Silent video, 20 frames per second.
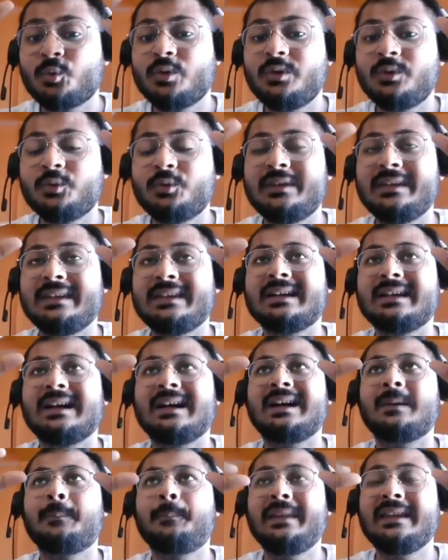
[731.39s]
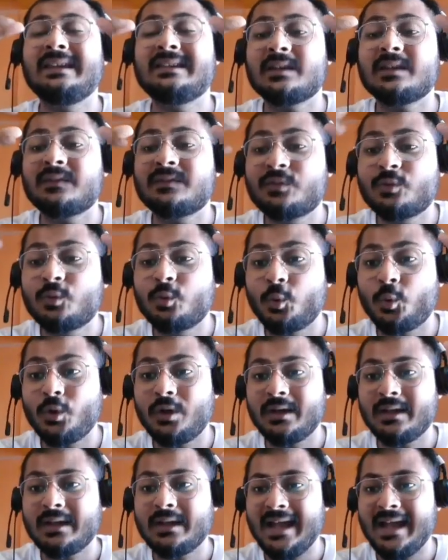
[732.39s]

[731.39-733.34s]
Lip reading: using a piece of coal,